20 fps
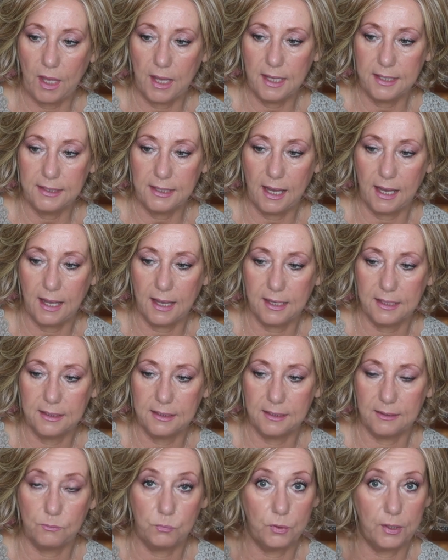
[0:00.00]

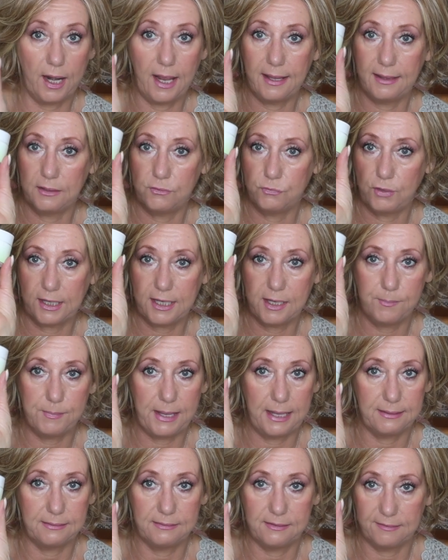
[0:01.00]
I would highly
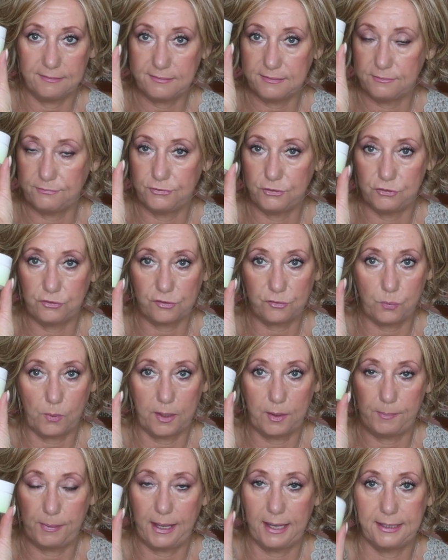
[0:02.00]
recommend this if you just
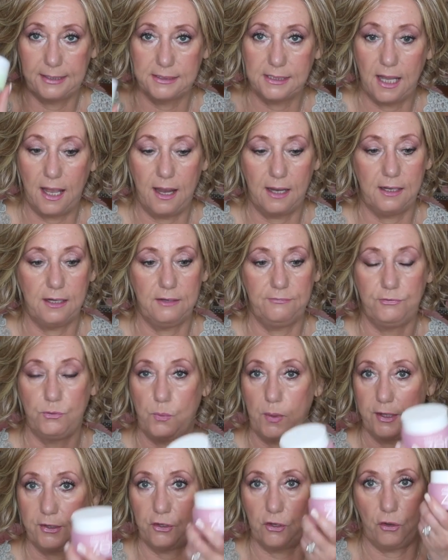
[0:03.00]
want to buy in Target. If you
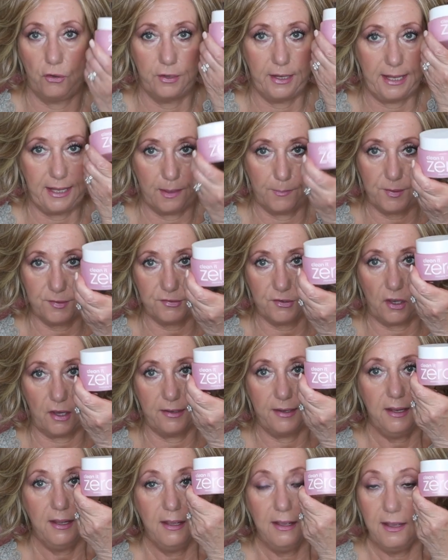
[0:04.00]
want to go to
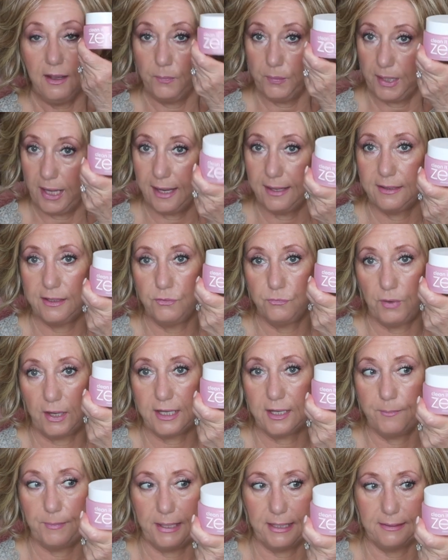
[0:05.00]
Amazon, I would highly
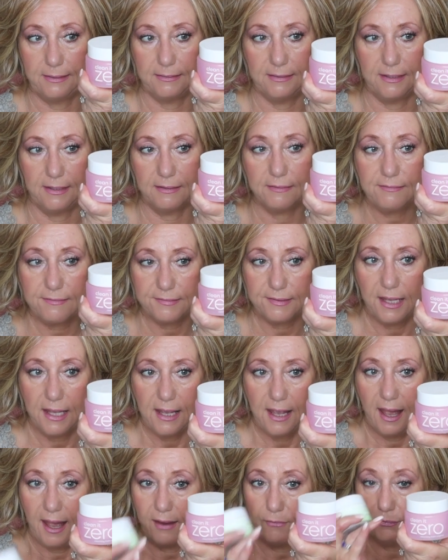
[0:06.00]
recommend this.
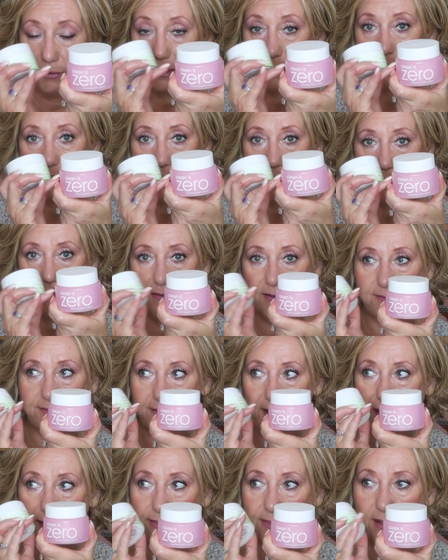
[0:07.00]
I really like
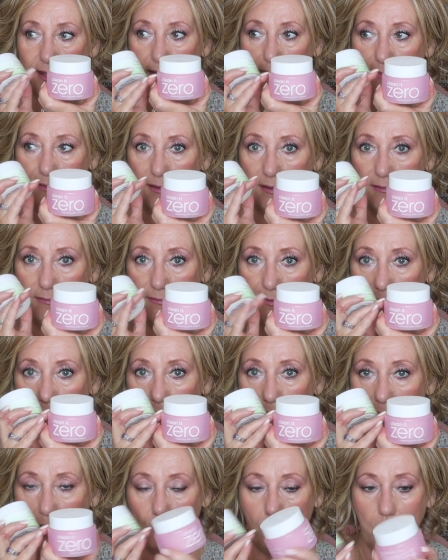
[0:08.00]
this. I think the
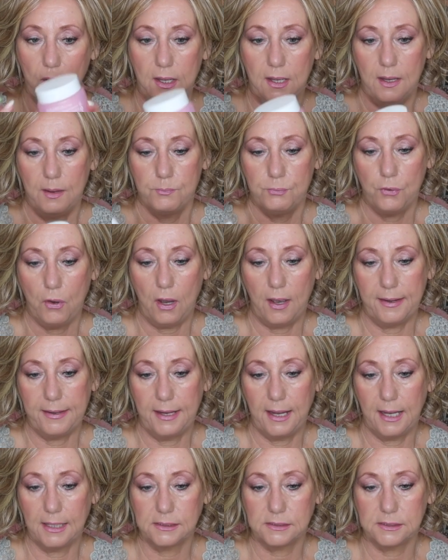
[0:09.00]
Zero
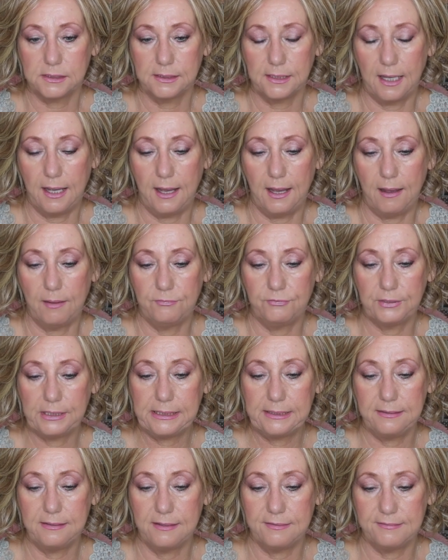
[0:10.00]
product for
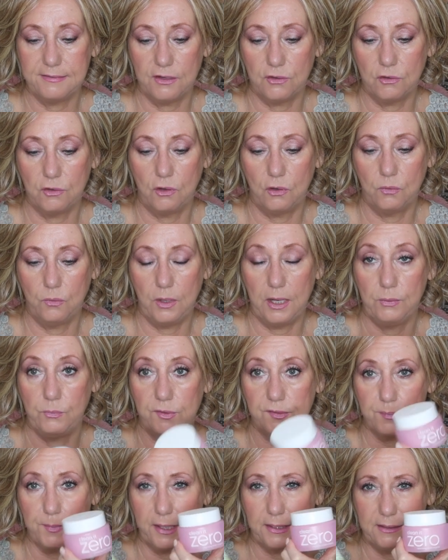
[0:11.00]
Clean It Zero, it
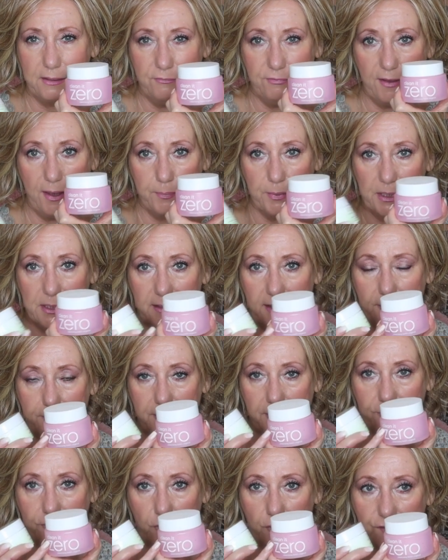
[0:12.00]
was Marlene Fab and
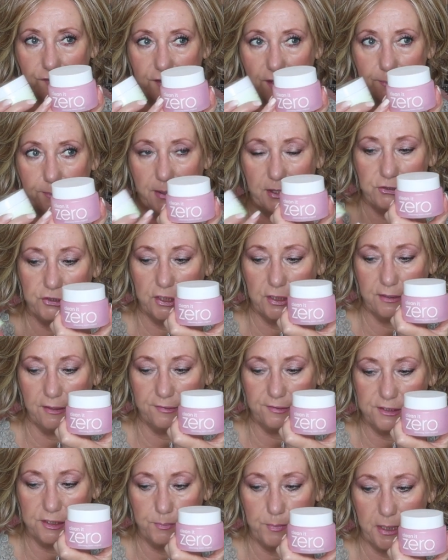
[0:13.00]
Glam that first had mentioned
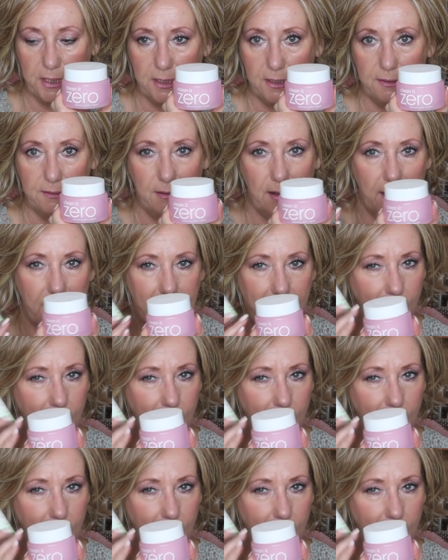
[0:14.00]
this to me